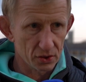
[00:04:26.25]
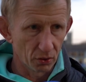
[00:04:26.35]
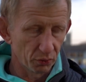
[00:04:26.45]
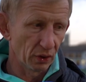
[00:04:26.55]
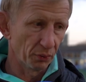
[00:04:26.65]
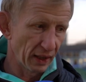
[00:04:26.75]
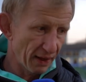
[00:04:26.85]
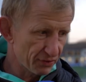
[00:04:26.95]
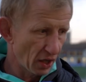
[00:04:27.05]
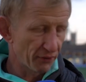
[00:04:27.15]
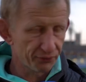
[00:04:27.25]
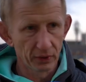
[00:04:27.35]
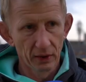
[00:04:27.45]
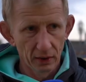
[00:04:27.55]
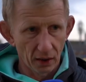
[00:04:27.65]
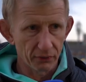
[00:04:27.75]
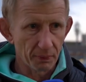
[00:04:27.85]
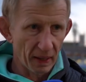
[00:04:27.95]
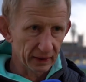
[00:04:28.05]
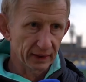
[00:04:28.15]
So, you know, we left off
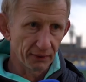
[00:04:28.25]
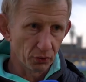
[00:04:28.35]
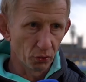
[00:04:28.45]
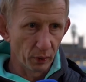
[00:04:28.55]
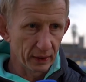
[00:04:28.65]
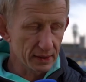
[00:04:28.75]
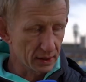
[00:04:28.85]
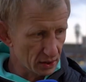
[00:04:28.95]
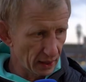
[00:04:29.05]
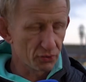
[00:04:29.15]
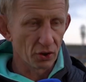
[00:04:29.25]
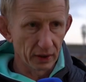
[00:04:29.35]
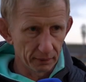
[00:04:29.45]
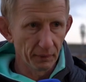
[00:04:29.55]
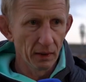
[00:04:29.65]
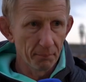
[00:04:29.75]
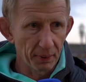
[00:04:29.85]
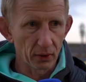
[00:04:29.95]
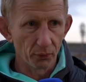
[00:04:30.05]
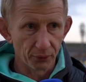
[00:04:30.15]
the back of 7 good wins. It's now trying to
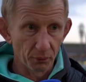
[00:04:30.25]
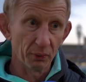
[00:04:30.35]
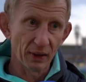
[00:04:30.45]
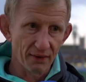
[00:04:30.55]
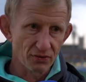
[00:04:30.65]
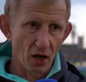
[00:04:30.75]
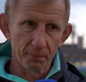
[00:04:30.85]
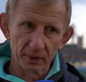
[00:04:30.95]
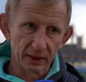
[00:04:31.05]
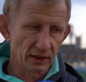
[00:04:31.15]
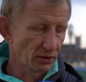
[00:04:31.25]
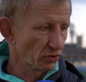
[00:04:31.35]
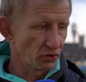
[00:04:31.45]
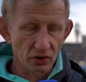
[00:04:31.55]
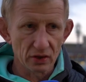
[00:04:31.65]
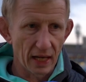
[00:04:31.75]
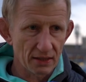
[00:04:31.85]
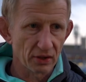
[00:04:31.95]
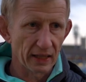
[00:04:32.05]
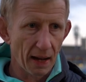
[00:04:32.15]
pick up from where we left off, but that doesn't just
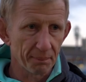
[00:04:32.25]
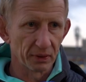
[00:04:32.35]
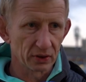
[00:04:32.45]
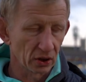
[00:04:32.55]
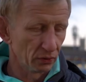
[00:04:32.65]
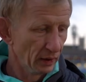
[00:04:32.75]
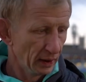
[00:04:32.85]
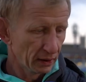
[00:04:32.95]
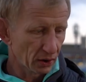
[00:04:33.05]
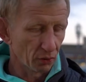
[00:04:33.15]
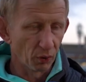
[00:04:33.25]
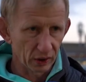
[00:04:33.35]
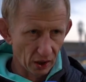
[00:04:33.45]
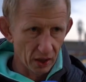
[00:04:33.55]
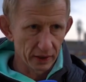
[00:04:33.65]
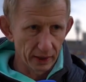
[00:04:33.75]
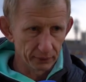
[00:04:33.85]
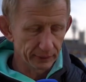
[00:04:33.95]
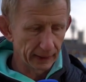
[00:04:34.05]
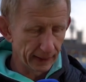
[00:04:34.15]
naturally happen. So got to work hard
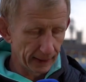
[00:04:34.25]
now.